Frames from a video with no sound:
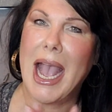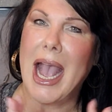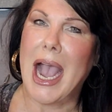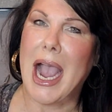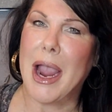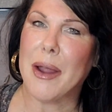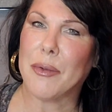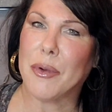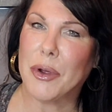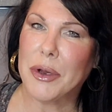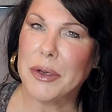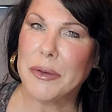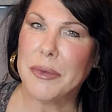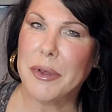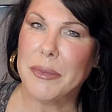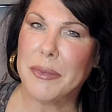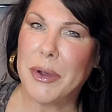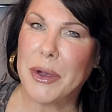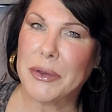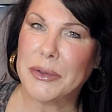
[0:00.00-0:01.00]
I'm going to
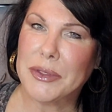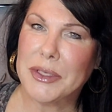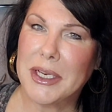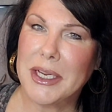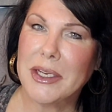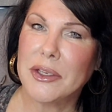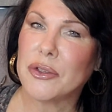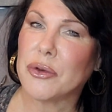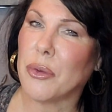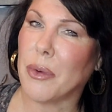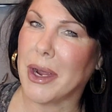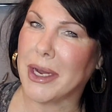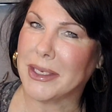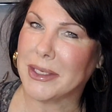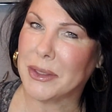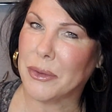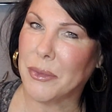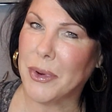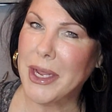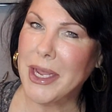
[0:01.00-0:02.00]
be posting
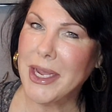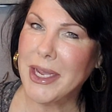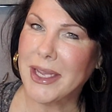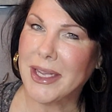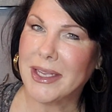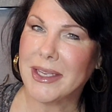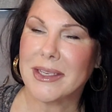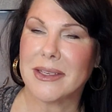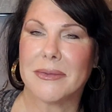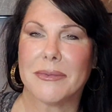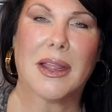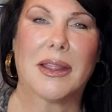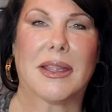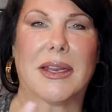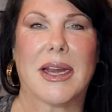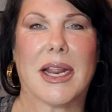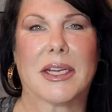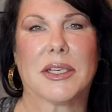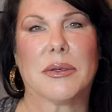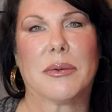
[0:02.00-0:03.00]
twice a week.
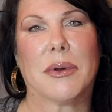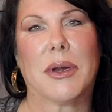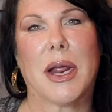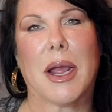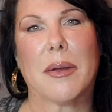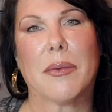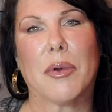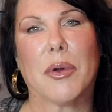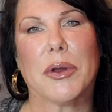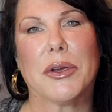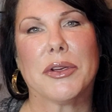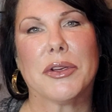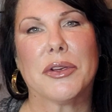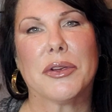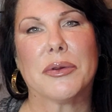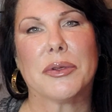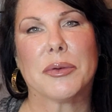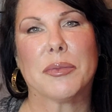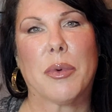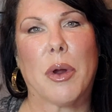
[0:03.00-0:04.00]
The next one I'm going to
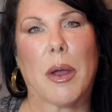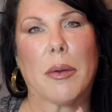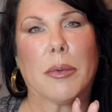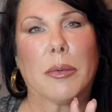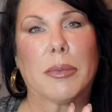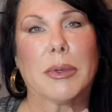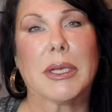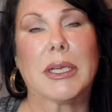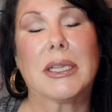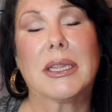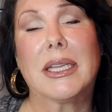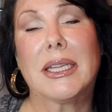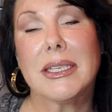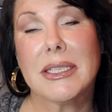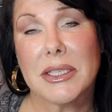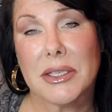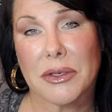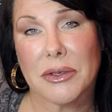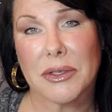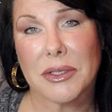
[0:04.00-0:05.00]
do is probably
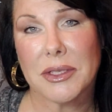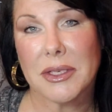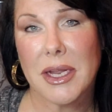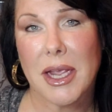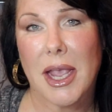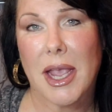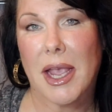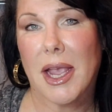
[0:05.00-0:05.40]
cleansers.